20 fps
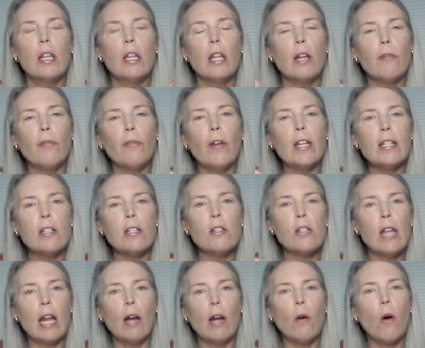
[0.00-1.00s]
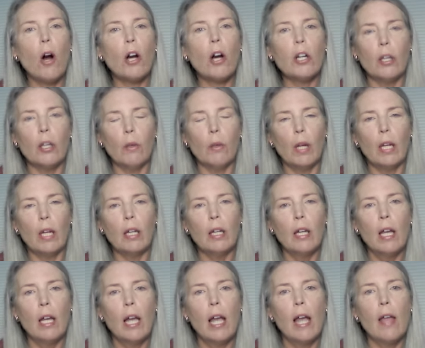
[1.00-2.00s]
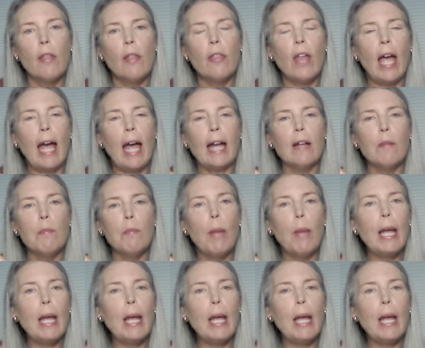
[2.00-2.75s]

the defense is now arguing that